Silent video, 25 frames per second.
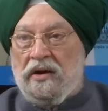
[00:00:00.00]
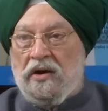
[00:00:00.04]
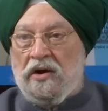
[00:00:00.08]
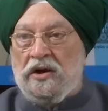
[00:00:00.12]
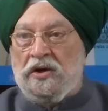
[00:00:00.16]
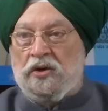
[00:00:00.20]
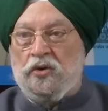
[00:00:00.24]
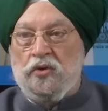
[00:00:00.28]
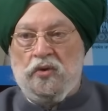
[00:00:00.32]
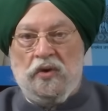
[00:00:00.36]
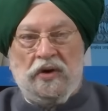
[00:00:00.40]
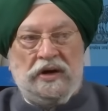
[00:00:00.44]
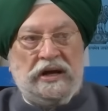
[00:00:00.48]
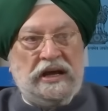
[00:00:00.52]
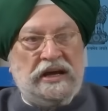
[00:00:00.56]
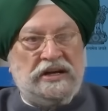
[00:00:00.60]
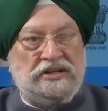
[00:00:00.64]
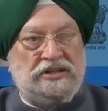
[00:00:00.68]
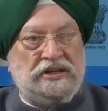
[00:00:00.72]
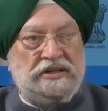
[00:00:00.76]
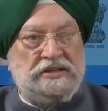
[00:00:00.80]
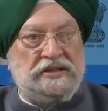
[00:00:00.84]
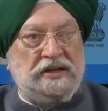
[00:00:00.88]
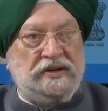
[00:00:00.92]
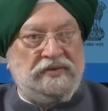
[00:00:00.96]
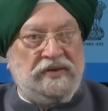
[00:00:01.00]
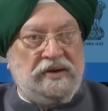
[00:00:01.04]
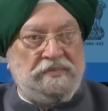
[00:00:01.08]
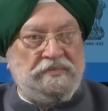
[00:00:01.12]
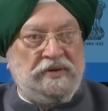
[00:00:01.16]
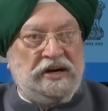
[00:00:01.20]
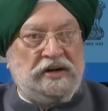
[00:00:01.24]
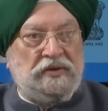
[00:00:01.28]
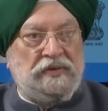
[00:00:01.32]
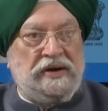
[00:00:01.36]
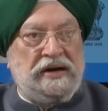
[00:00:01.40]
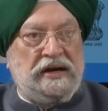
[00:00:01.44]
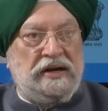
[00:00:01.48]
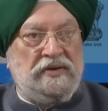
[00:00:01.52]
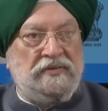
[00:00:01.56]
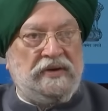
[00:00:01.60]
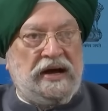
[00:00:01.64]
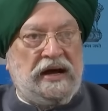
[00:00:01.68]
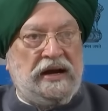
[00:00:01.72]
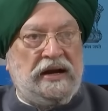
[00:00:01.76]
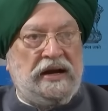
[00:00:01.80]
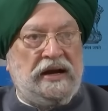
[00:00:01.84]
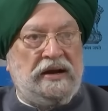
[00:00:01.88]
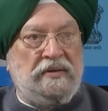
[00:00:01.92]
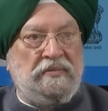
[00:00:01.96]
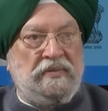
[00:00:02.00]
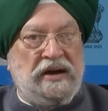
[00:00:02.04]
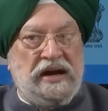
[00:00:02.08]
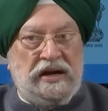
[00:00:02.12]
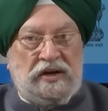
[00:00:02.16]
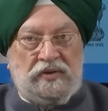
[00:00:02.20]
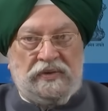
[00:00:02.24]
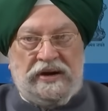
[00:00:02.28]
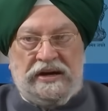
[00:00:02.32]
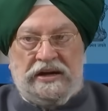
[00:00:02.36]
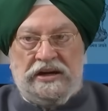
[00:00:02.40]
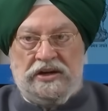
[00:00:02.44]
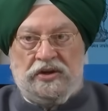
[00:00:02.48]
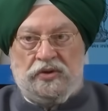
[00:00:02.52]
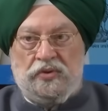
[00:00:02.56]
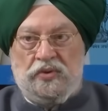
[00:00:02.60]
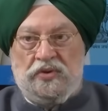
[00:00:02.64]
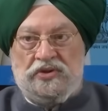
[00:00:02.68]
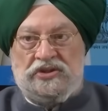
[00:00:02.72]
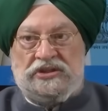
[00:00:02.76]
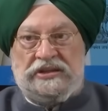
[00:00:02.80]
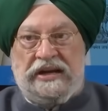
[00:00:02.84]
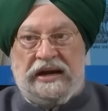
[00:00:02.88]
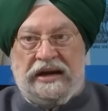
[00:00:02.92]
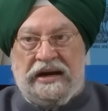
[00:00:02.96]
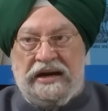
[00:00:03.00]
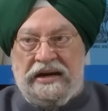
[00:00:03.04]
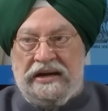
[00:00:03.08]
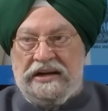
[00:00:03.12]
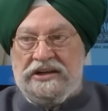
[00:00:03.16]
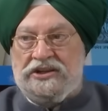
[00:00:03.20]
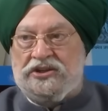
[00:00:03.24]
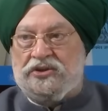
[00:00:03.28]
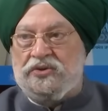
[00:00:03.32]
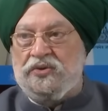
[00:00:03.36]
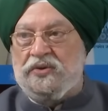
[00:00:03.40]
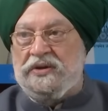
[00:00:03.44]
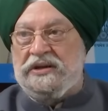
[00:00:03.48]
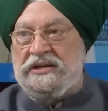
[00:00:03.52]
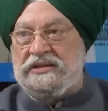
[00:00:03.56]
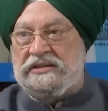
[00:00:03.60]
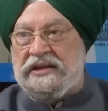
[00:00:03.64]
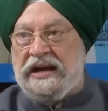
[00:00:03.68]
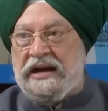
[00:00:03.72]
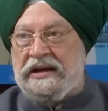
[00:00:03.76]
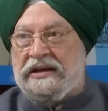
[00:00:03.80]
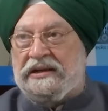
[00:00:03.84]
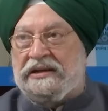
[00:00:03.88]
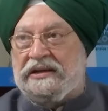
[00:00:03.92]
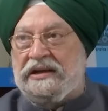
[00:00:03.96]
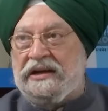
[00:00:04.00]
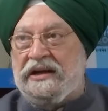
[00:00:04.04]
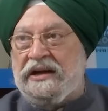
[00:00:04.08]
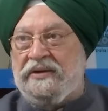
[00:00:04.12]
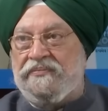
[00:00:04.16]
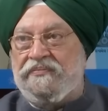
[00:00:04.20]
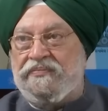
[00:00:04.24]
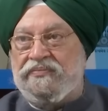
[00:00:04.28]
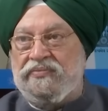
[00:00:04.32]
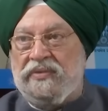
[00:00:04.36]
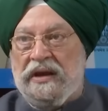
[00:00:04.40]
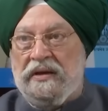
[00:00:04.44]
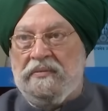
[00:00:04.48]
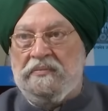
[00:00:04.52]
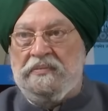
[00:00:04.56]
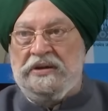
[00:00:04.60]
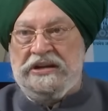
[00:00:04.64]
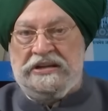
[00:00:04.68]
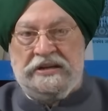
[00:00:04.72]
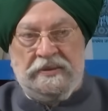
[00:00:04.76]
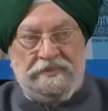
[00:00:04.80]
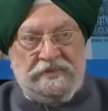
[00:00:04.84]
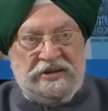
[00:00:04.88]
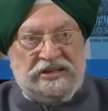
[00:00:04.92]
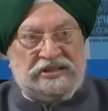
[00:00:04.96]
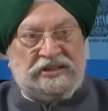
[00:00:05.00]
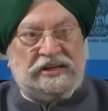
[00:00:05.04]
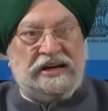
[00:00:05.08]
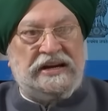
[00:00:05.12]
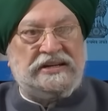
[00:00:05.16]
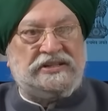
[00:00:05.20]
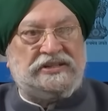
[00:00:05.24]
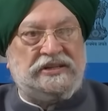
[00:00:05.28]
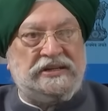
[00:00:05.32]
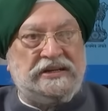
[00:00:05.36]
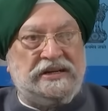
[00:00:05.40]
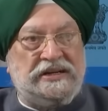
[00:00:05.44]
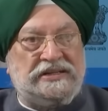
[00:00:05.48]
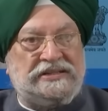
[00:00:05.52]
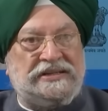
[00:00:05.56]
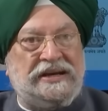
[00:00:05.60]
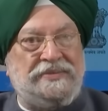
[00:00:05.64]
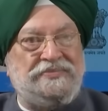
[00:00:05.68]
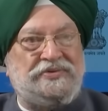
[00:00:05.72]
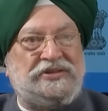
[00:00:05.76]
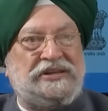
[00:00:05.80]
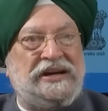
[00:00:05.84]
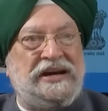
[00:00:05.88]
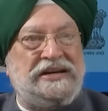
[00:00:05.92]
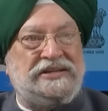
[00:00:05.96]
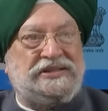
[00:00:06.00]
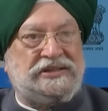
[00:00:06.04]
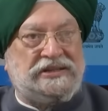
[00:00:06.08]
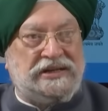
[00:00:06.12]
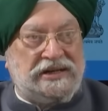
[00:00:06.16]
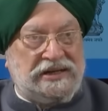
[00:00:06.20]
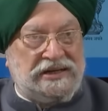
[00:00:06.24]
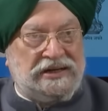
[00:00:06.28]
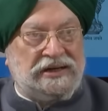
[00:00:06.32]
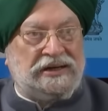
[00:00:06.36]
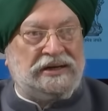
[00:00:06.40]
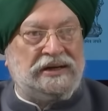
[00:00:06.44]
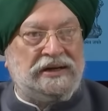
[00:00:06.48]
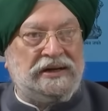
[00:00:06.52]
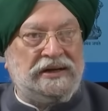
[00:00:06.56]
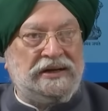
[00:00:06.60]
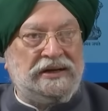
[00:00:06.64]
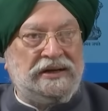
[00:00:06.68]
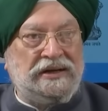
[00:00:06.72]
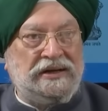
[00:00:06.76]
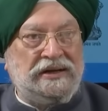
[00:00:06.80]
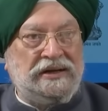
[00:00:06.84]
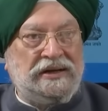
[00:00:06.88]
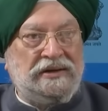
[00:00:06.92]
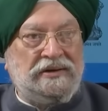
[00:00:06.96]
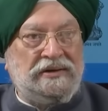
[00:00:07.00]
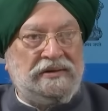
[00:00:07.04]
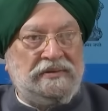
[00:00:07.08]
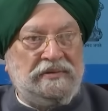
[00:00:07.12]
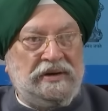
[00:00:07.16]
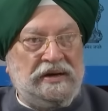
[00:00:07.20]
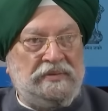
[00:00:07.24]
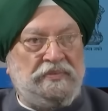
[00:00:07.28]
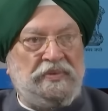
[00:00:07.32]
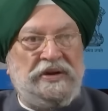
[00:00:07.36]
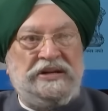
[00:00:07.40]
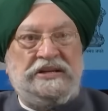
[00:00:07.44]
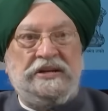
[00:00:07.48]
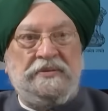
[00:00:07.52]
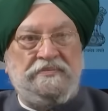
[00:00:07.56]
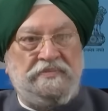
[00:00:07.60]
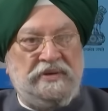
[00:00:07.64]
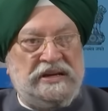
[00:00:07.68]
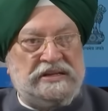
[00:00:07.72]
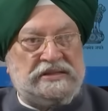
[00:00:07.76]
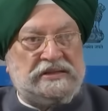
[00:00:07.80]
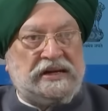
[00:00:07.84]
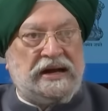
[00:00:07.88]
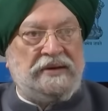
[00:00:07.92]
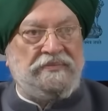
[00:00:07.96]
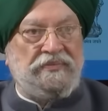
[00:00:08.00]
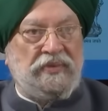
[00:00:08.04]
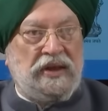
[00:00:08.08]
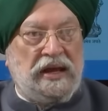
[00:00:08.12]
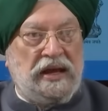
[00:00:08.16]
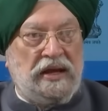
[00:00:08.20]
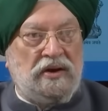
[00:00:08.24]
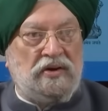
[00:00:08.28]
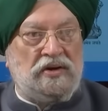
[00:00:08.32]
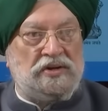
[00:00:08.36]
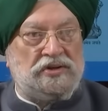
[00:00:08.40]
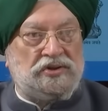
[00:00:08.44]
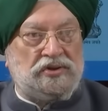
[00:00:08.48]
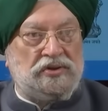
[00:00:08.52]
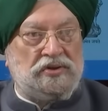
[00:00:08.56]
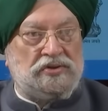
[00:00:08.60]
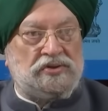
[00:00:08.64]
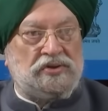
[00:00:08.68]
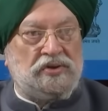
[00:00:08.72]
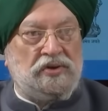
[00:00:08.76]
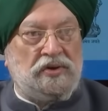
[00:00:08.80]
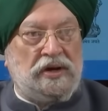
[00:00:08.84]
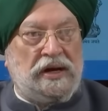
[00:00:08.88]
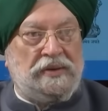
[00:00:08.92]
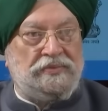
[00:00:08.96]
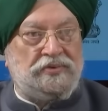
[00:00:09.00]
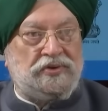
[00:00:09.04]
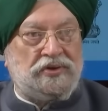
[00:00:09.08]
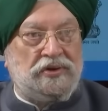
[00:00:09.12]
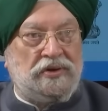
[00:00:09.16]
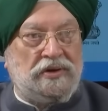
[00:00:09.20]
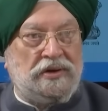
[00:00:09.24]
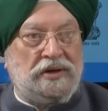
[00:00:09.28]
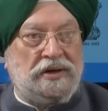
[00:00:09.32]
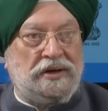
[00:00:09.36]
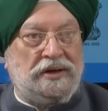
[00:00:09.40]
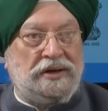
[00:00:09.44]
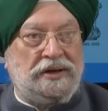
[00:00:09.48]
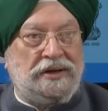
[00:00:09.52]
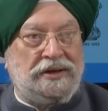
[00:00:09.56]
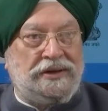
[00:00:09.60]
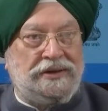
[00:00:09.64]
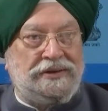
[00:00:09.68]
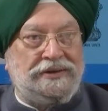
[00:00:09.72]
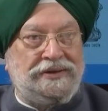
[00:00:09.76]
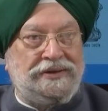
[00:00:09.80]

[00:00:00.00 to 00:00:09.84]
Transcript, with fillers: on two occasions, November twenty-first and May twenty-second. Second issue is that um, B J P states did it, some states didn't. But B J P has come there also, so I'm sure uh,